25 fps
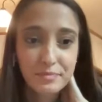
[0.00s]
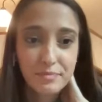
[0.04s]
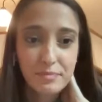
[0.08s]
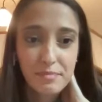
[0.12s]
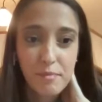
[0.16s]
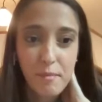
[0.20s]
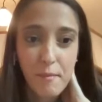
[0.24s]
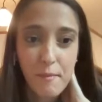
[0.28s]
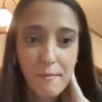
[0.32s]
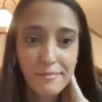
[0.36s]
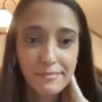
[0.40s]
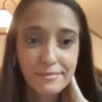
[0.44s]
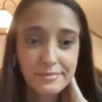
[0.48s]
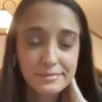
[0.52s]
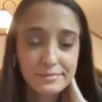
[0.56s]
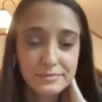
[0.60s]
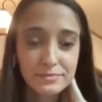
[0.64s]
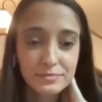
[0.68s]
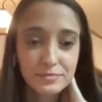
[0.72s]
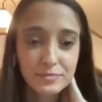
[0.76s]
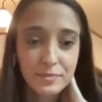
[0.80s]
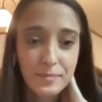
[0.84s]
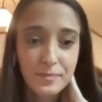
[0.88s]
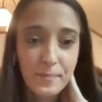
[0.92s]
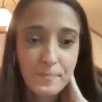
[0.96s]

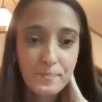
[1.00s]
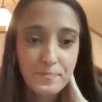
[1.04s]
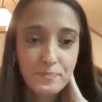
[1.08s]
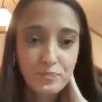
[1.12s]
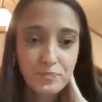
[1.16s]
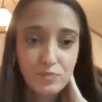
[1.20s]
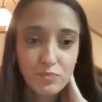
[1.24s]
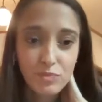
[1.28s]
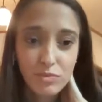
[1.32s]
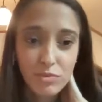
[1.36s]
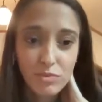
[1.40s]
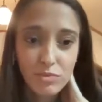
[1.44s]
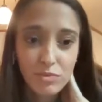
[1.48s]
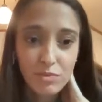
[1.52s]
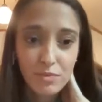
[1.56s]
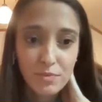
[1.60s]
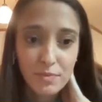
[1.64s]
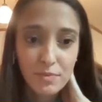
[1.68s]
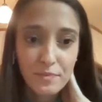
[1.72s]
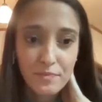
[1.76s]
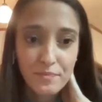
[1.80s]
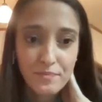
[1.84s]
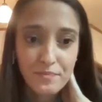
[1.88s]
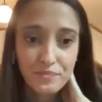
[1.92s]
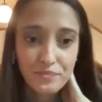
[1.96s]

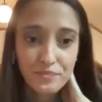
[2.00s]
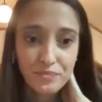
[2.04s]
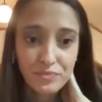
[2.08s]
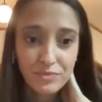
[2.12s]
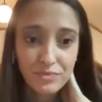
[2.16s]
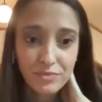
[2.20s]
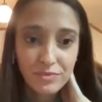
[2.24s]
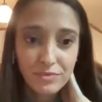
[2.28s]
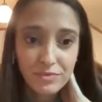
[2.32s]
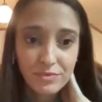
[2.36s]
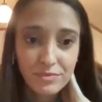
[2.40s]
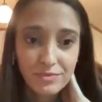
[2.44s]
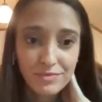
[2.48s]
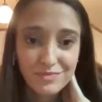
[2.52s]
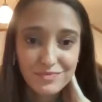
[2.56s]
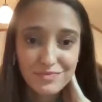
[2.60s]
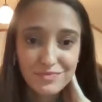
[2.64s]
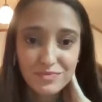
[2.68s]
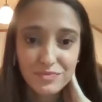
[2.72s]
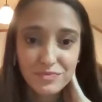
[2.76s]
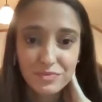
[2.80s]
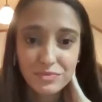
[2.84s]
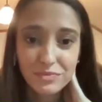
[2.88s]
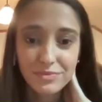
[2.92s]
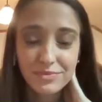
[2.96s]

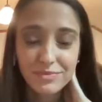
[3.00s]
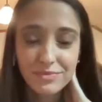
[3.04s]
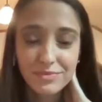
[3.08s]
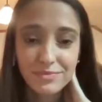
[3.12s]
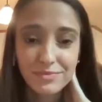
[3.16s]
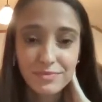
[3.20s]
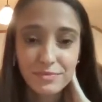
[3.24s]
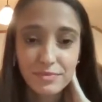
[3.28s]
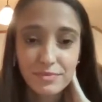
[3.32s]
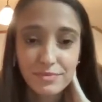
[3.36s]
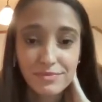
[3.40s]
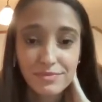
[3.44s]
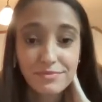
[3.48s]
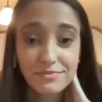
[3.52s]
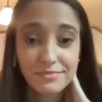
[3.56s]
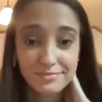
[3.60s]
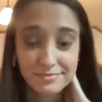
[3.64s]
The person shown says nothing.